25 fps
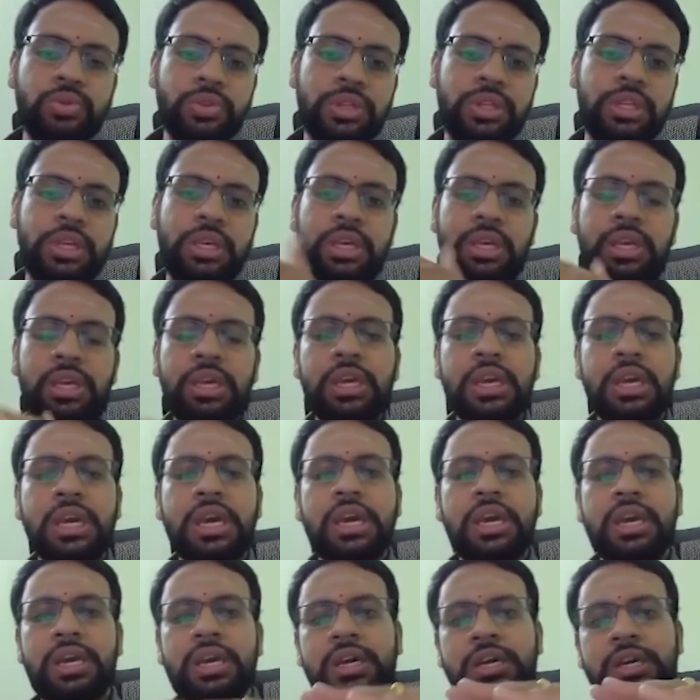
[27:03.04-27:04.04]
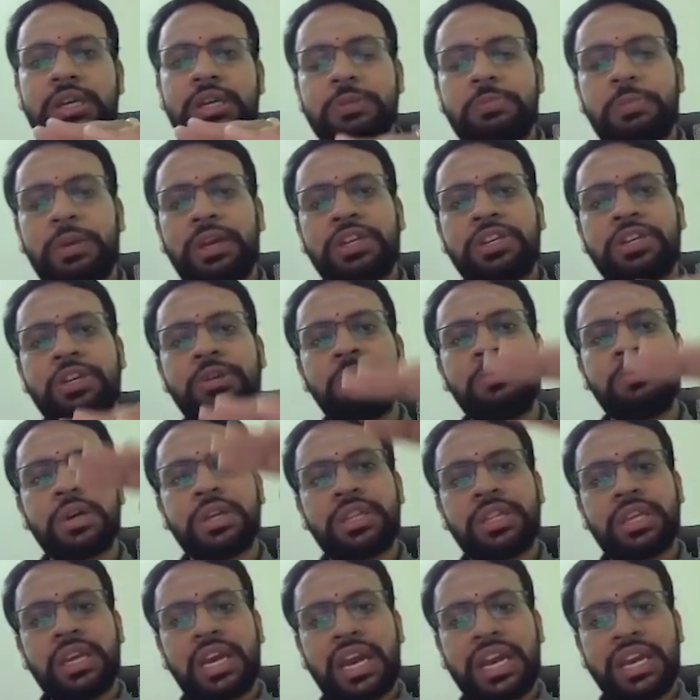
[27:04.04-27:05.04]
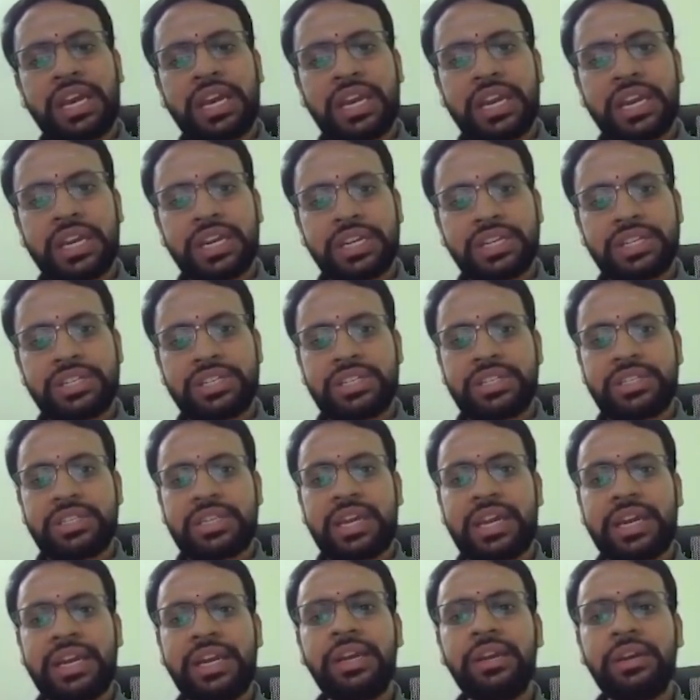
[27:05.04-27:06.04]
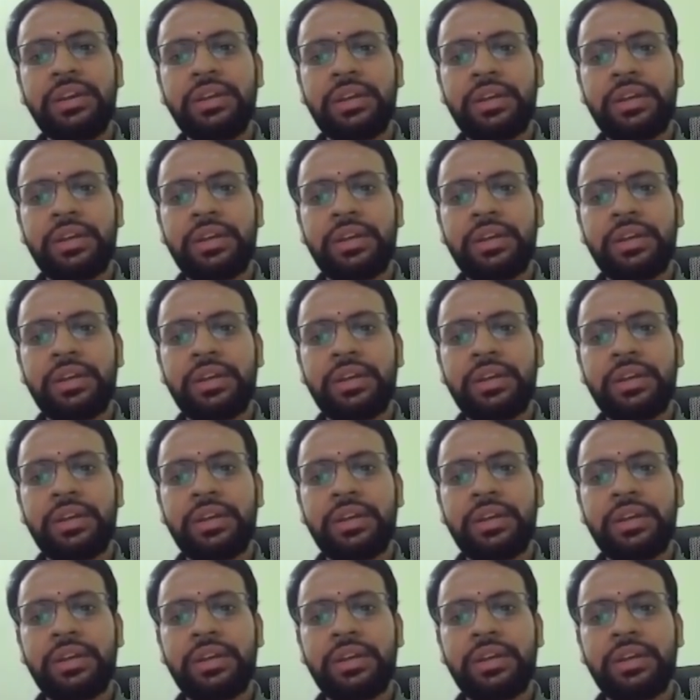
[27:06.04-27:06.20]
the spectrum on the higher energy side,